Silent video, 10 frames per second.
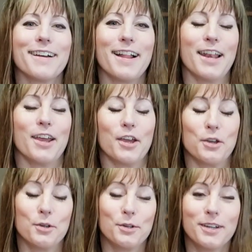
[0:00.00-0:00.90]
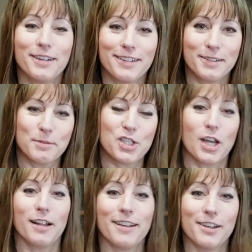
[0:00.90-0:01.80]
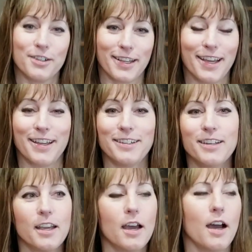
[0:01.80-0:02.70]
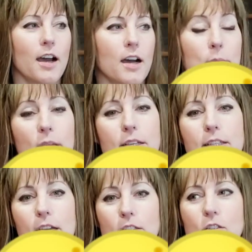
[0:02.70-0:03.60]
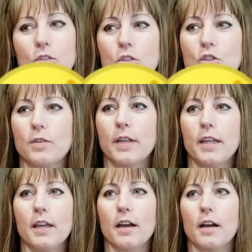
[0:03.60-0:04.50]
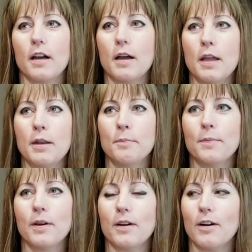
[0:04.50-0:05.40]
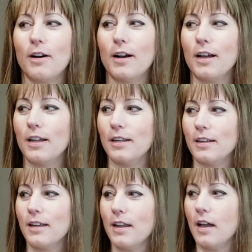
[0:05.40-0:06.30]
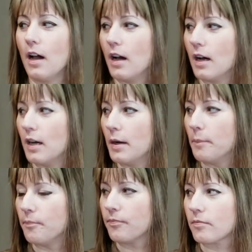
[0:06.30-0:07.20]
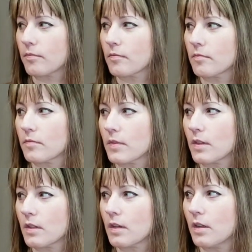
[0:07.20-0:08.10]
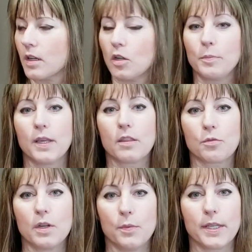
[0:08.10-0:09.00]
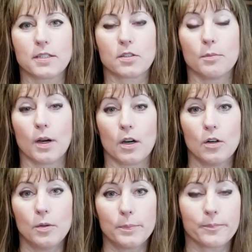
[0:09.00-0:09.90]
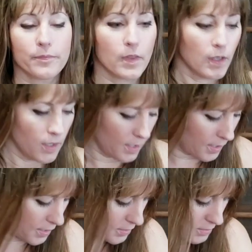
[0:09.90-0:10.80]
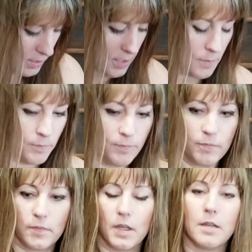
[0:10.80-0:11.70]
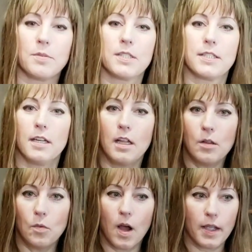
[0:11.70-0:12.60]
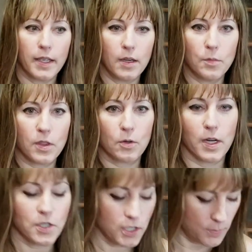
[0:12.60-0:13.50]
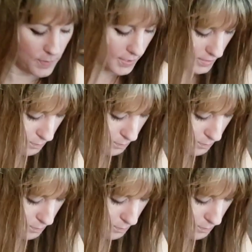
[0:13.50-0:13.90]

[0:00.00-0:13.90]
Hello, Michelle here again. ACL surgery. I'm on, it'll be 3 weeks tomorrow. And I'm still walking with crutches because